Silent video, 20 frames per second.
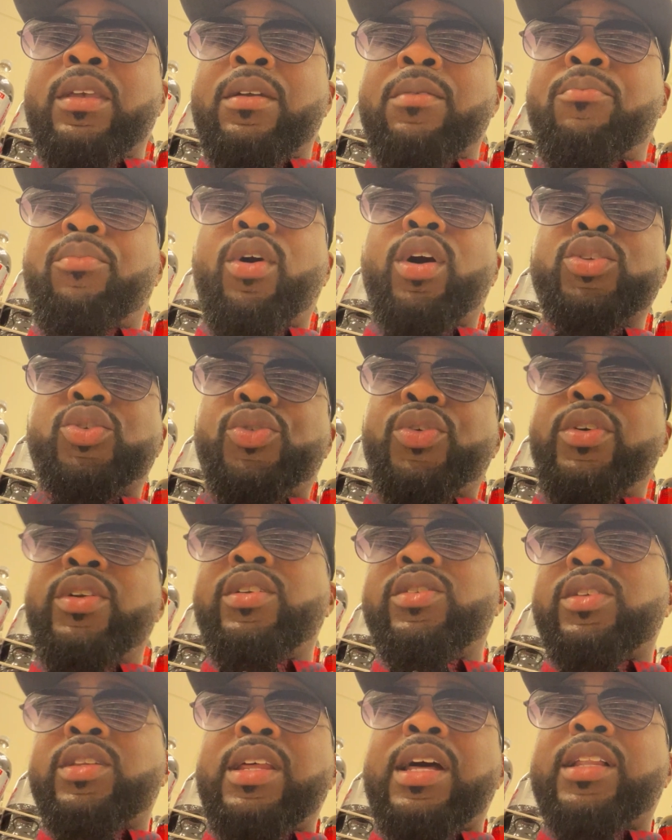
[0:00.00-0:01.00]
bought
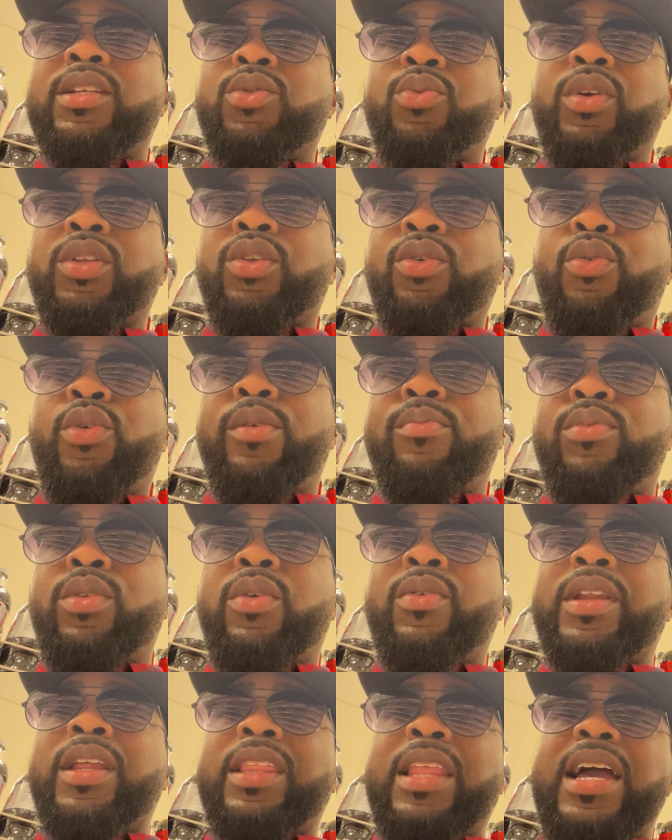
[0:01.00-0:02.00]
trillions of dollars worth of
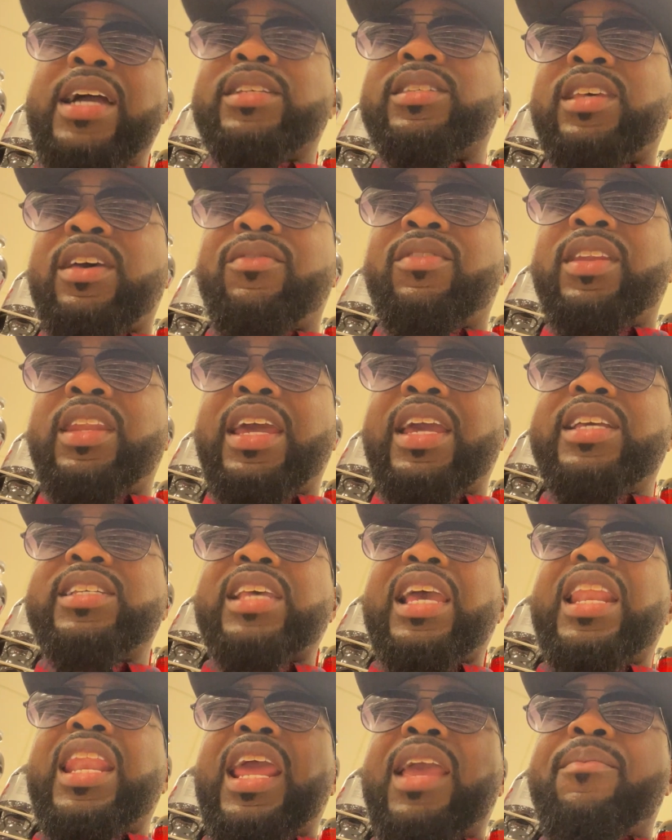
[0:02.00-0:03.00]
crypto in the last seven days,
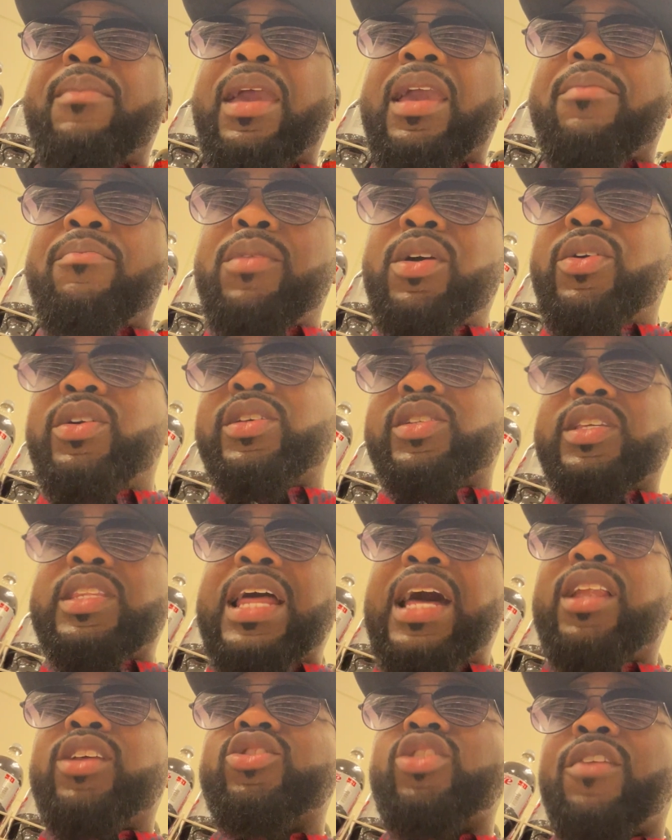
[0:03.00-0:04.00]
and they made millions of
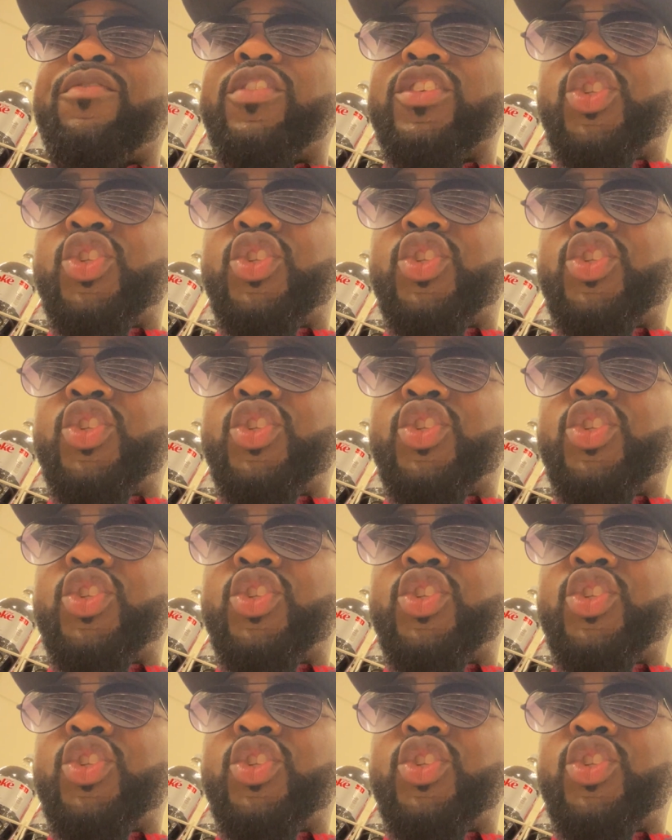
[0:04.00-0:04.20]
dollars off a